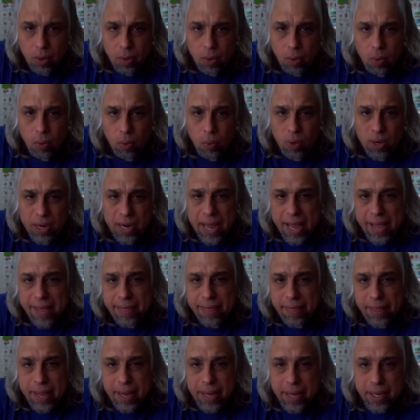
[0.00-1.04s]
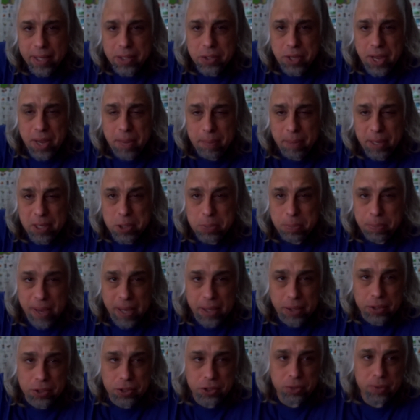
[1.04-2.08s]
what I think is a much
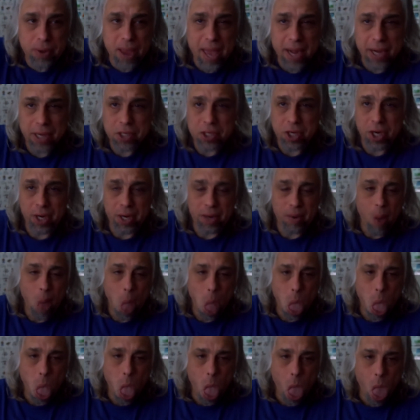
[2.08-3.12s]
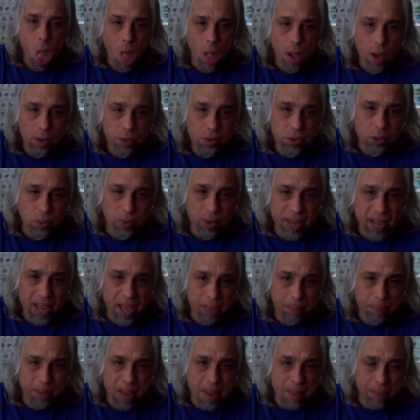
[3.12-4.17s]
better strategy. So we
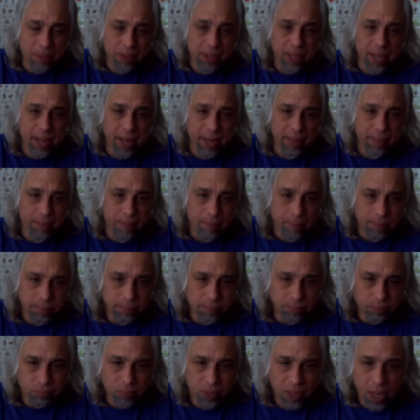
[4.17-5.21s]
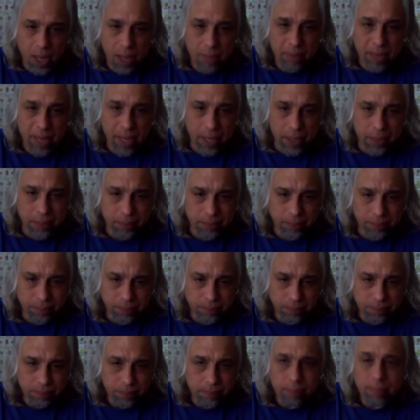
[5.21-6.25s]
have people that come in
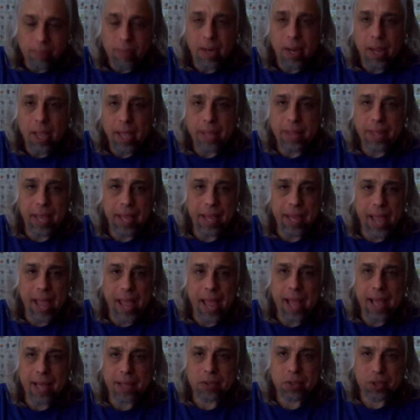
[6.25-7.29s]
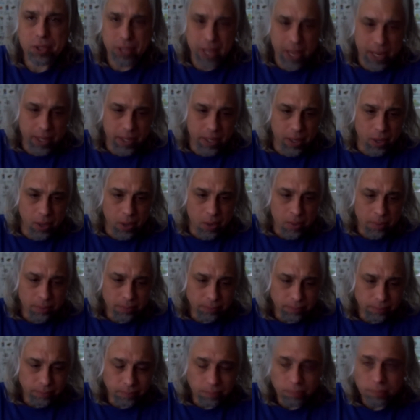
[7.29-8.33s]
and they go,
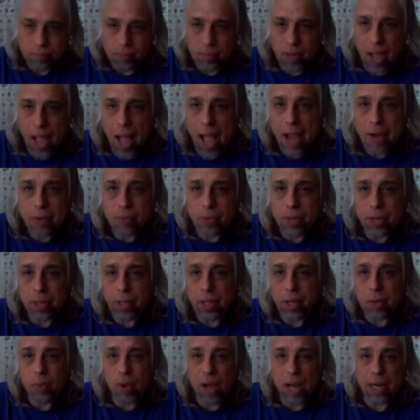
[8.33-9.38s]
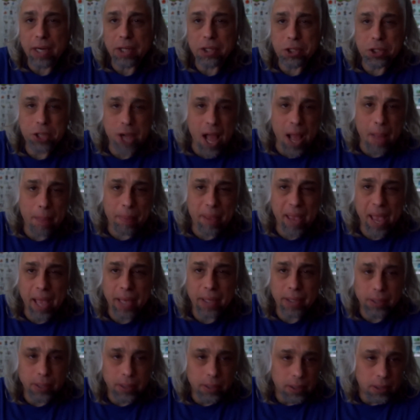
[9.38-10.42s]
I really want to shop at